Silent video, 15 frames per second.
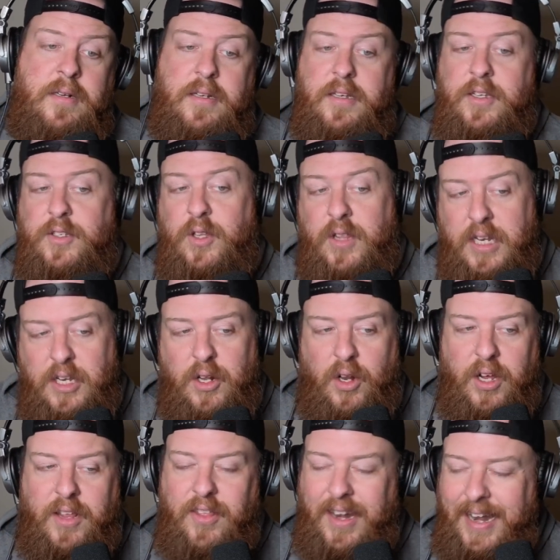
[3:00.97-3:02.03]
So then you
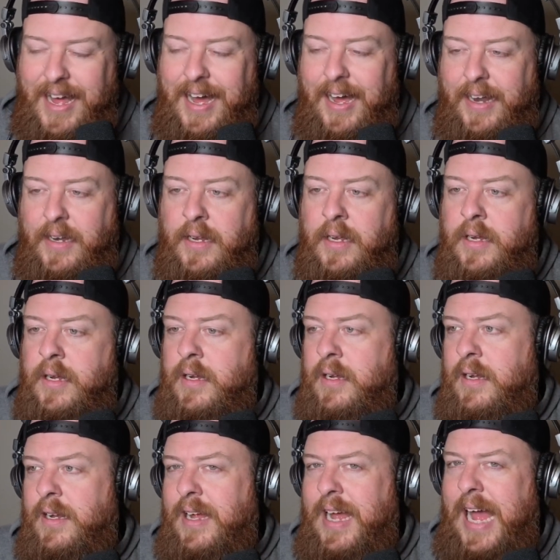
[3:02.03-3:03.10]
look at the line.
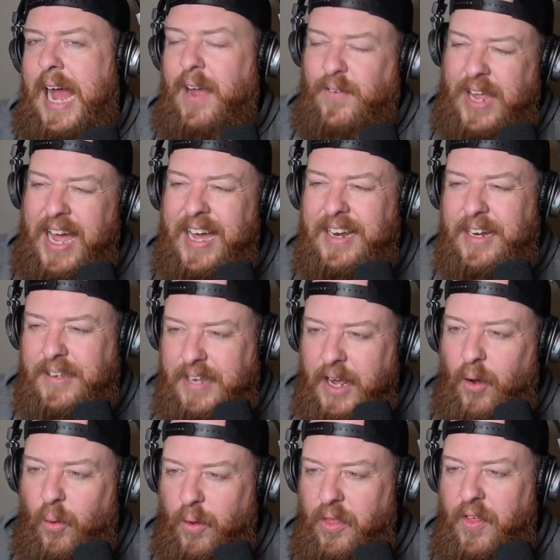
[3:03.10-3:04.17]
I've kind of
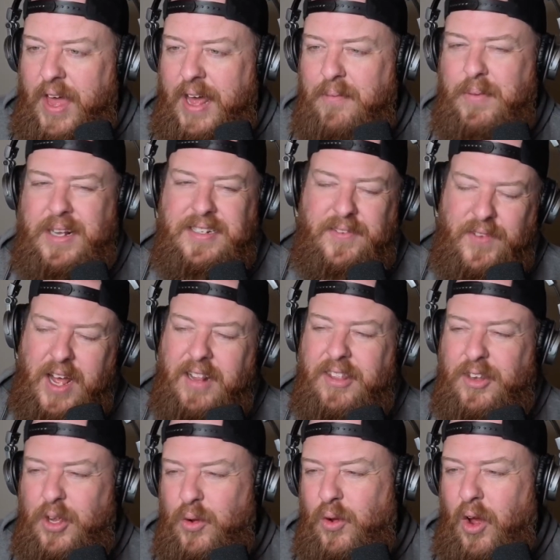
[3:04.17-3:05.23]
dealt with that because I've got the
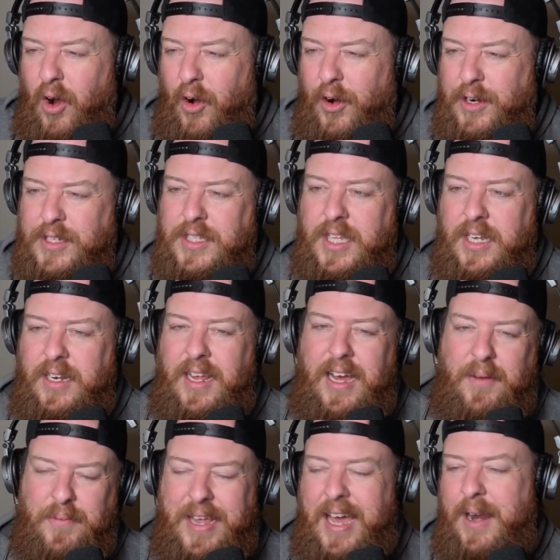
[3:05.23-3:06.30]
2 guards that
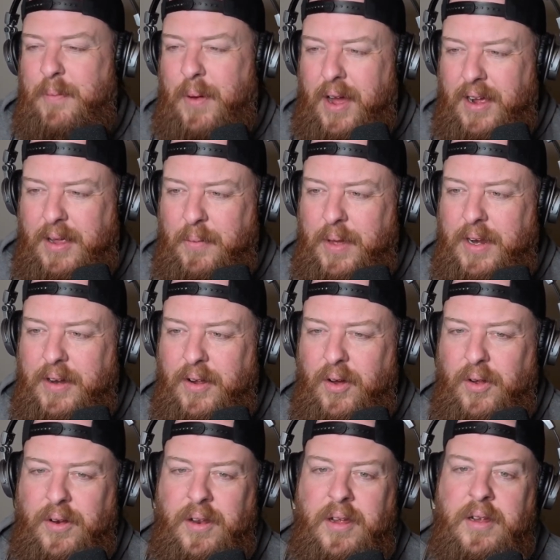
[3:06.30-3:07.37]
I'm kind of pot committed
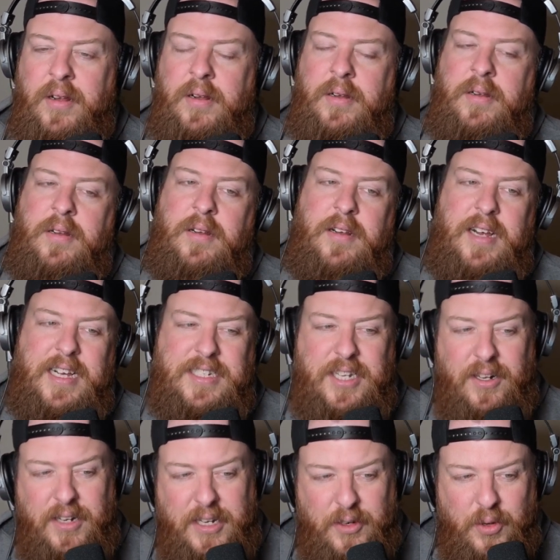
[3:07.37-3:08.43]
on. I
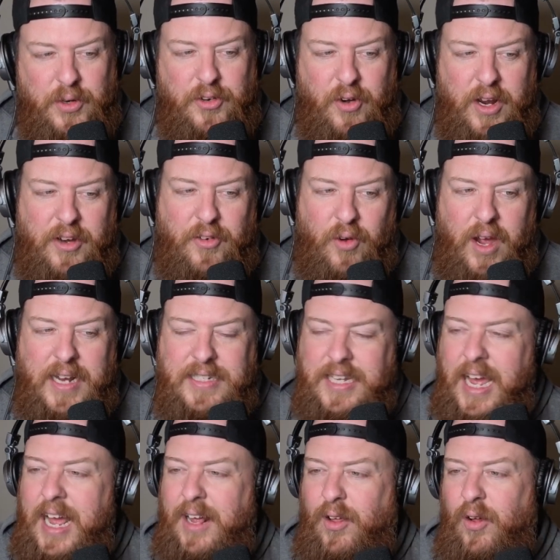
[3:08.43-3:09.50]
still need to address right
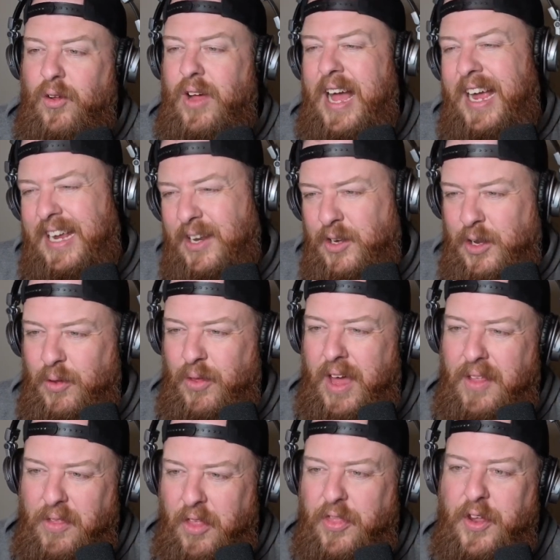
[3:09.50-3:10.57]
tackle. I can do
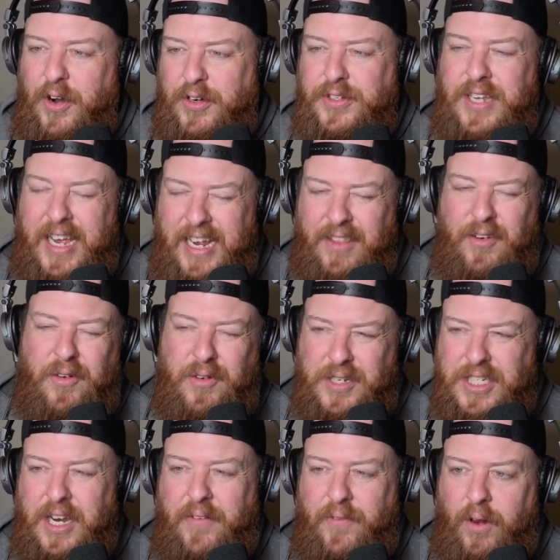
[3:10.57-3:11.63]
that in the 3rd day. There are
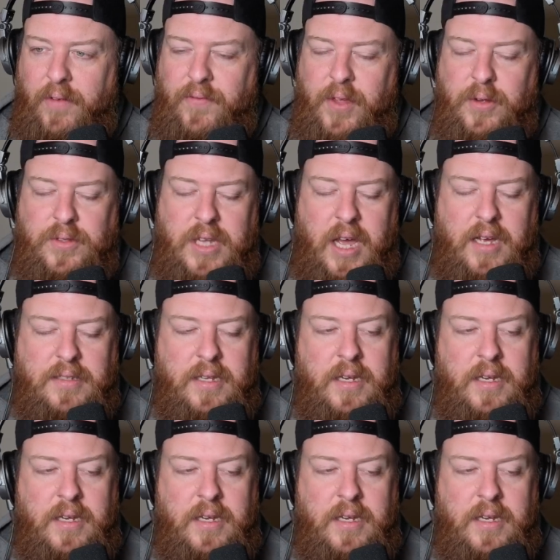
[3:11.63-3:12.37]
several of those guys.